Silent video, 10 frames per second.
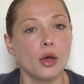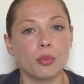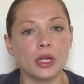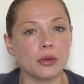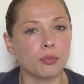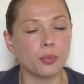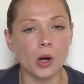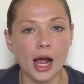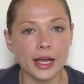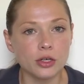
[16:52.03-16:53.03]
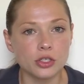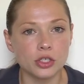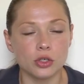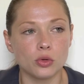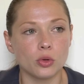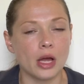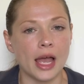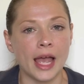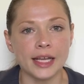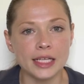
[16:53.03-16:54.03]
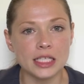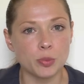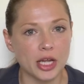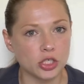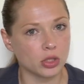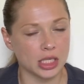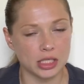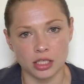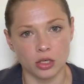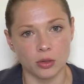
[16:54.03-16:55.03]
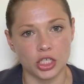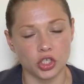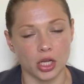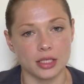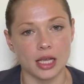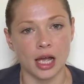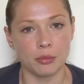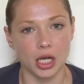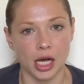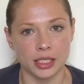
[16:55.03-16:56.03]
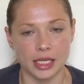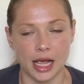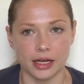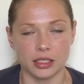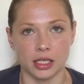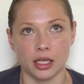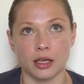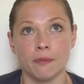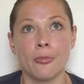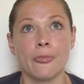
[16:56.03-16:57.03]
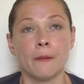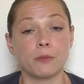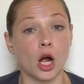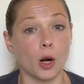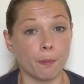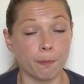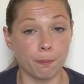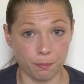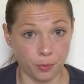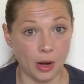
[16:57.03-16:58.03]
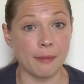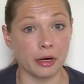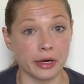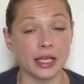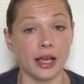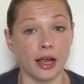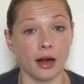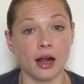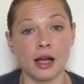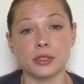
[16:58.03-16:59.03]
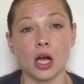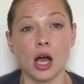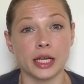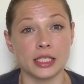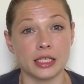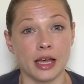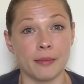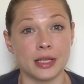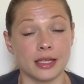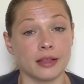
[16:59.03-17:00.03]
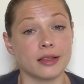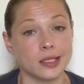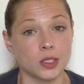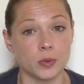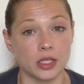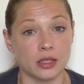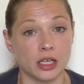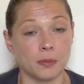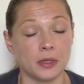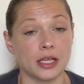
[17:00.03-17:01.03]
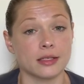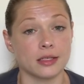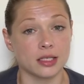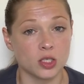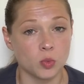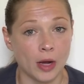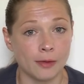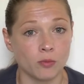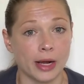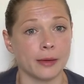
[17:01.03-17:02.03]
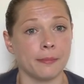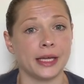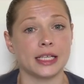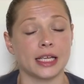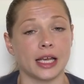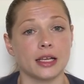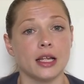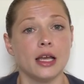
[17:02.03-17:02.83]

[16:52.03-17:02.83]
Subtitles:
But prior to any special considerations, I'm contacting our primary care. I'm talking to them and saying, this is what the therapy is. This is why I'm recommending it.